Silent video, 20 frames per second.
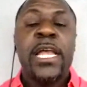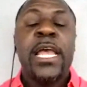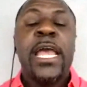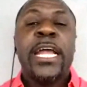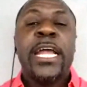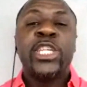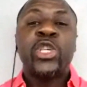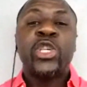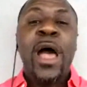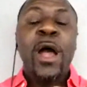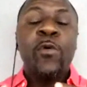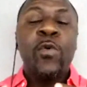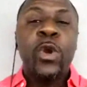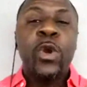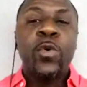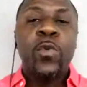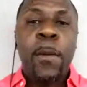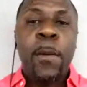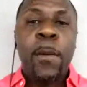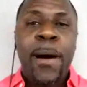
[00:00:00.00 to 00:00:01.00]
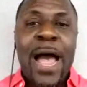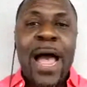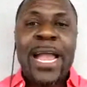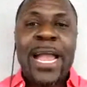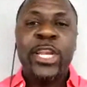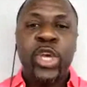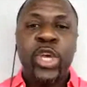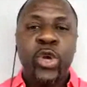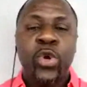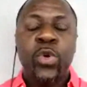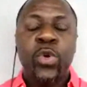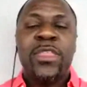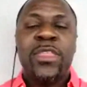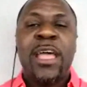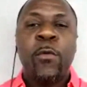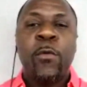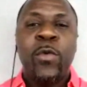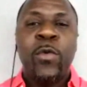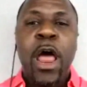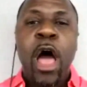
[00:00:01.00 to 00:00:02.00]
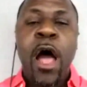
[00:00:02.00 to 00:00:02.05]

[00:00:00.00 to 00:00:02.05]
And so I want to remind you that when